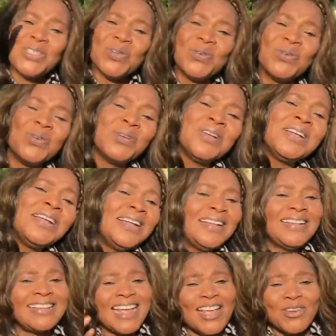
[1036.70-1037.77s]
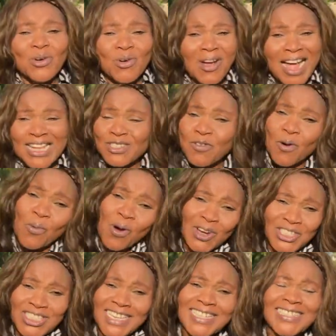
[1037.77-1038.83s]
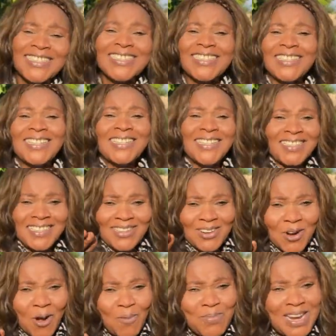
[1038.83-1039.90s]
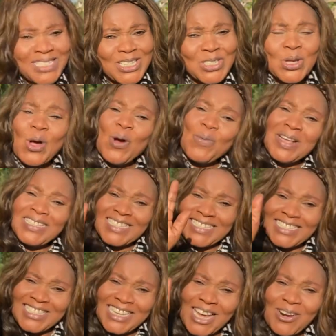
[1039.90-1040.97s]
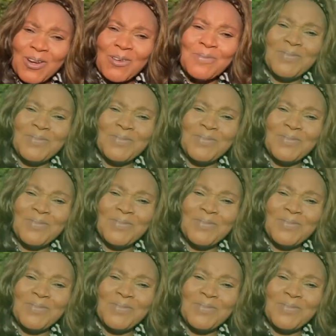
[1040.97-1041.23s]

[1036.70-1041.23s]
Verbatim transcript: you thank you guys for watching god bless you always shalom